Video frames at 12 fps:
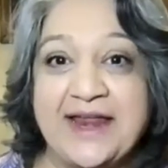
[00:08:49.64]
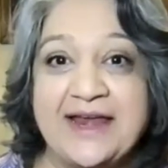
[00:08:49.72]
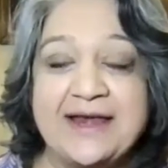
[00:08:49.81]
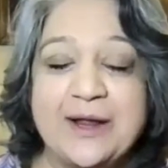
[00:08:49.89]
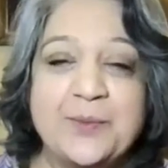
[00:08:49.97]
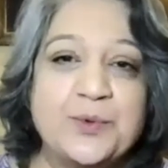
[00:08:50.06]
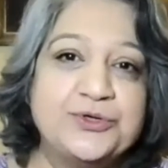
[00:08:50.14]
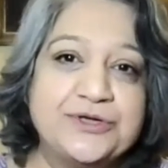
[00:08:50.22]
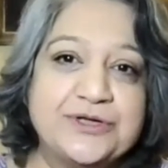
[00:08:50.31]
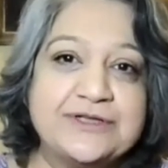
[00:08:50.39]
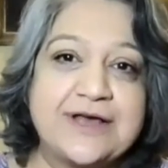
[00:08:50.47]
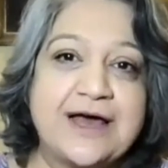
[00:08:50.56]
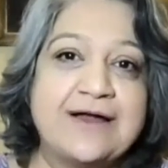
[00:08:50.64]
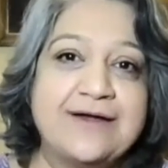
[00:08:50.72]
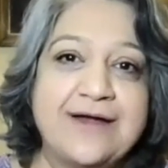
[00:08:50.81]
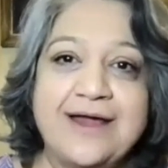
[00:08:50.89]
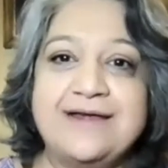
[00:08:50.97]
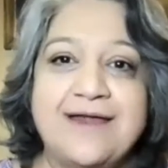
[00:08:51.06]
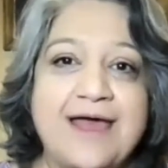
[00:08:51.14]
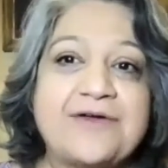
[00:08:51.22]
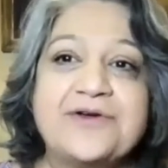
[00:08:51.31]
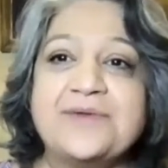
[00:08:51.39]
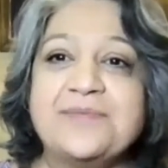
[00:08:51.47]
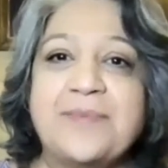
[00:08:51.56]
and emotions are
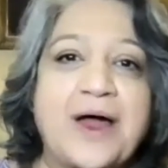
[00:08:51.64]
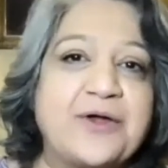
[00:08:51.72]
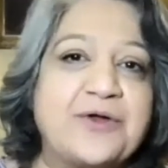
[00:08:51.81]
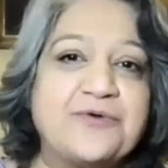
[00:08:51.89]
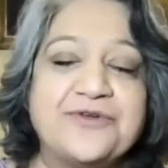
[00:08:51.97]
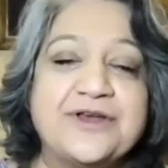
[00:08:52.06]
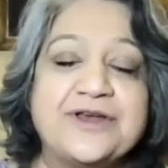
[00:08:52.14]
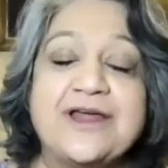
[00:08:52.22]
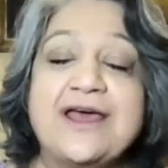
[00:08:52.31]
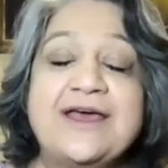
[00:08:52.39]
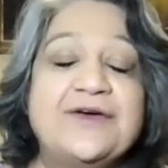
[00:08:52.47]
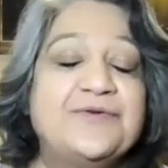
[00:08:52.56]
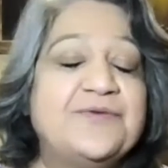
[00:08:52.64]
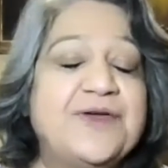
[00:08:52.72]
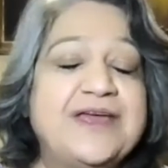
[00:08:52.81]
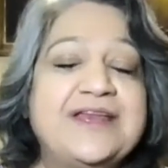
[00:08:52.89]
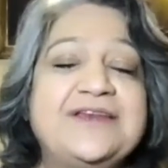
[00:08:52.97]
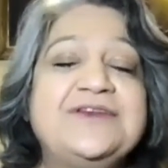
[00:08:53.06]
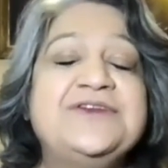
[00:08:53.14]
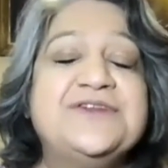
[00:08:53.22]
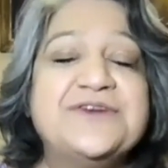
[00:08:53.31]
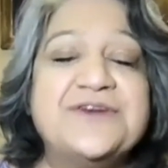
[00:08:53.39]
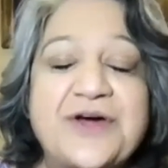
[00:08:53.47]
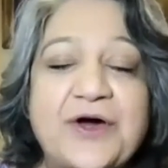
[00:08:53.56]
integral part of it. We
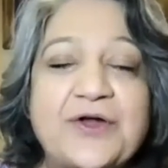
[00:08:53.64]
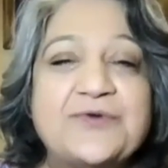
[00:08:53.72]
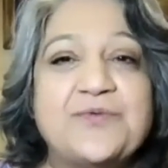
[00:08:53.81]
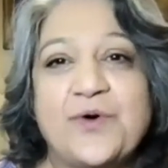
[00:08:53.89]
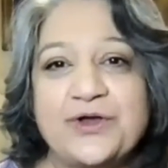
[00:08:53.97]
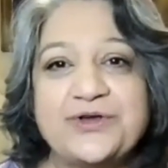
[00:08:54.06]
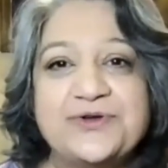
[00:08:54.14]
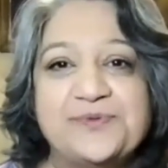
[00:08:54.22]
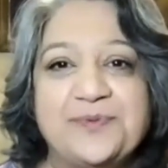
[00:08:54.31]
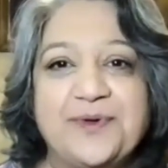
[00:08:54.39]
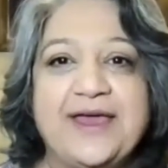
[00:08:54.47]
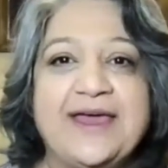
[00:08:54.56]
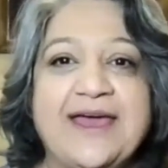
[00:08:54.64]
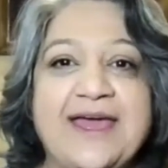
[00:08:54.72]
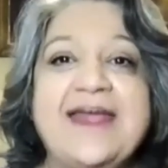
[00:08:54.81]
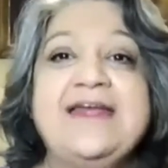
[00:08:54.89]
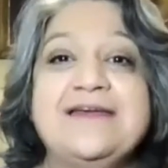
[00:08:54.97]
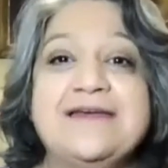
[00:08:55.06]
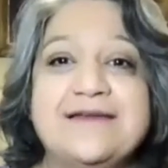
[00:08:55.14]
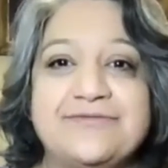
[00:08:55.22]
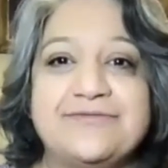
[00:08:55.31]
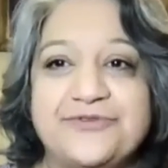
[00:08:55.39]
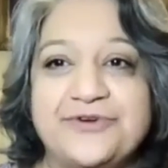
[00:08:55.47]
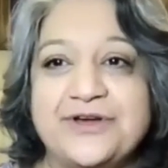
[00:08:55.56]
do not want to be
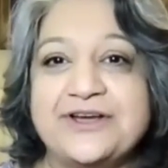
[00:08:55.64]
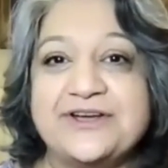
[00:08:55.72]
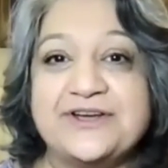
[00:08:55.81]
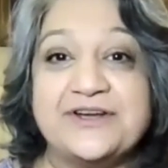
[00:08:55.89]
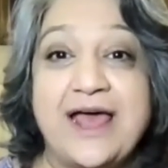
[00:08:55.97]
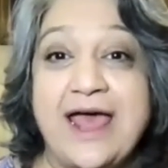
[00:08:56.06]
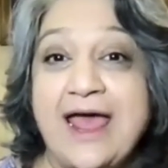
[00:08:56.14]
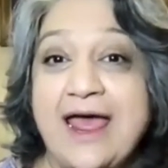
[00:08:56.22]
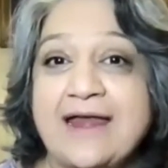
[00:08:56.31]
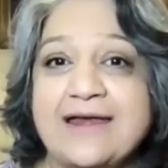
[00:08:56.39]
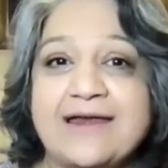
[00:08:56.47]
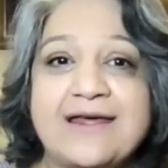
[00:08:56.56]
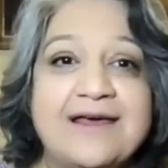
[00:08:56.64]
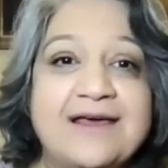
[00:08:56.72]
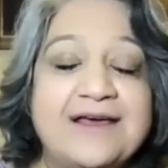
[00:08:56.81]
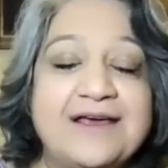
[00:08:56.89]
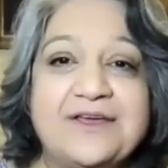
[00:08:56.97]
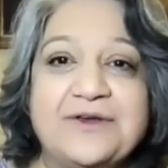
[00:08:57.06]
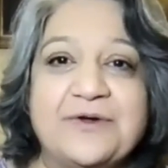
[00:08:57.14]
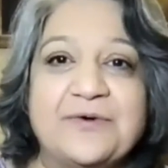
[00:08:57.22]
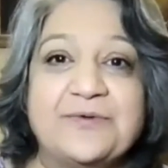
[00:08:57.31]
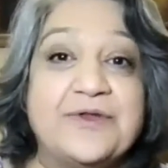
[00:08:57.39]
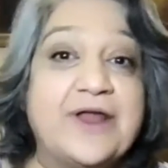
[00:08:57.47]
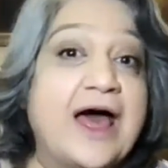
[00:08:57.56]
indifferent and, you
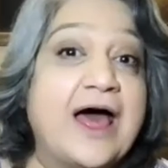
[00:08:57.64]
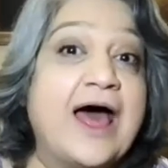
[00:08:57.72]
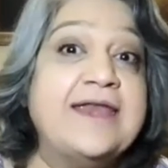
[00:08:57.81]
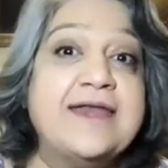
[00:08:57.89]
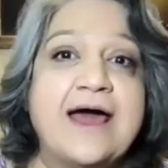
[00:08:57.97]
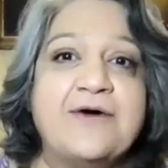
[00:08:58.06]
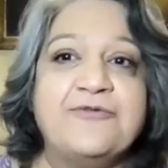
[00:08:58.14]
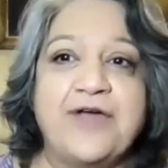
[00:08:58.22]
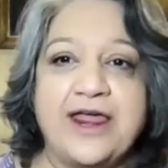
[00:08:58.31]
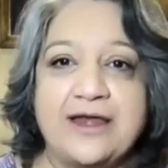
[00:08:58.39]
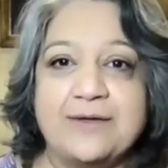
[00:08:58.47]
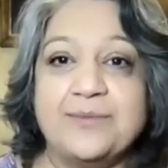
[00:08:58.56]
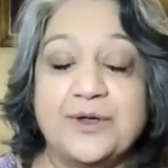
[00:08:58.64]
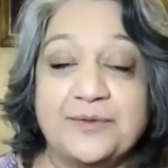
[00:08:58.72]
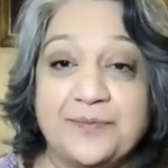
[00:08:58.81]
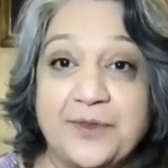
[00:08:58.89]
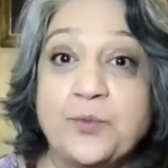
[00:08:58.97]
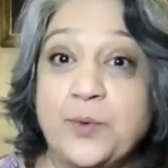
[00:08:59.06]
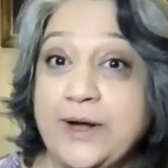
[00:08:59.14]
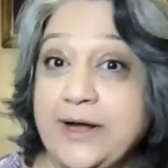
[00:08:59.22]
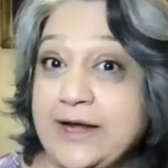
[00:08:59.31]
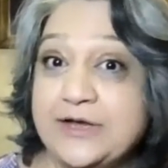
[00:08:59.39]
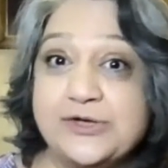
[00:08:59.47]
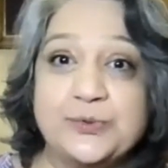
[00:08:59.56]
know, unavailable. We
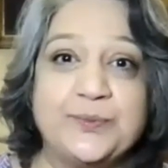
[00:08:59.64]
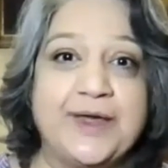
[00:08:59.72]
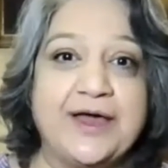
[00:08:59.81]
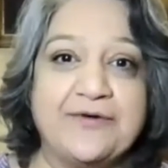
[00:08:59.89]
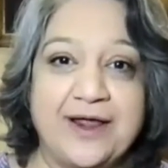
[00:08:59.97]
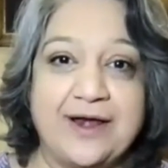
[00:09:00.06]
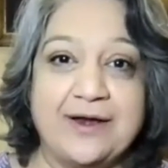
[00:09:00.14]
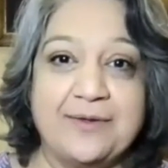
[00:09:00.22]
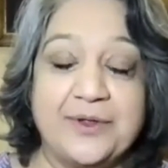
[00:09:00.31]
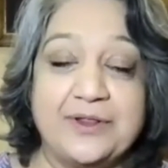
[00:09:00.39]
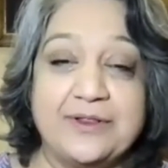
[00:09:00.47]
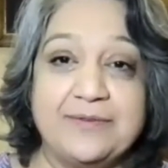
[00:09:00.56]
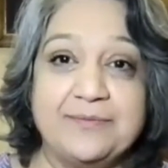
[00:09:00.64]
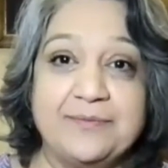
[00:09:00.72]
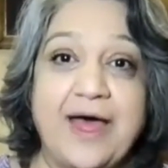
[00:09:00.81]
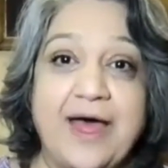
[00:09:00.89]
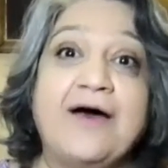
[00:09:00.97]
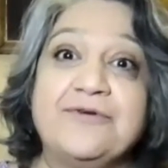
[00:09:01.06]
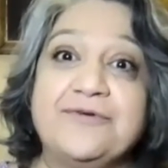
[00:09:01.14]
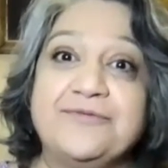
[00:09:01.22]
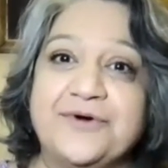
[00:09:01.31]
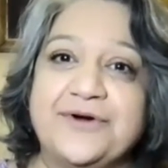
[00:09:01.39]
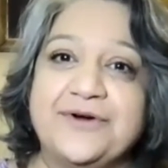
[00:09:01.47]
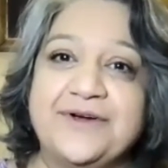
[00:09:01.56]
need to be available.
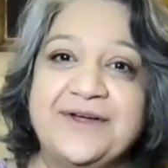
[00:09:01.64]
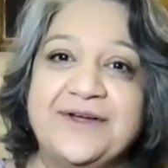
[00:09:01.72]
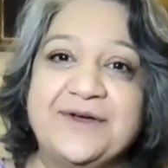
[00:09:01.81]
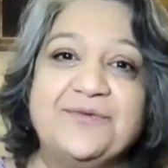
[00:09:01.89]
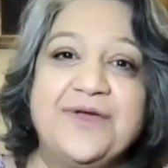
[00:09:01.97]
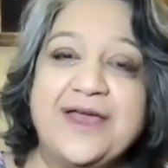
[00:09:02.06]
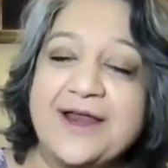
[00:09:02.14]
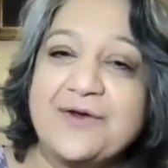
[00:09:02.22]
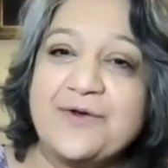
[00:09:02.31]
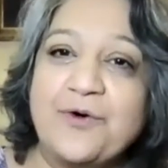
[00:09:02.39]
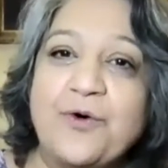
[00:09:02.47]
However, we can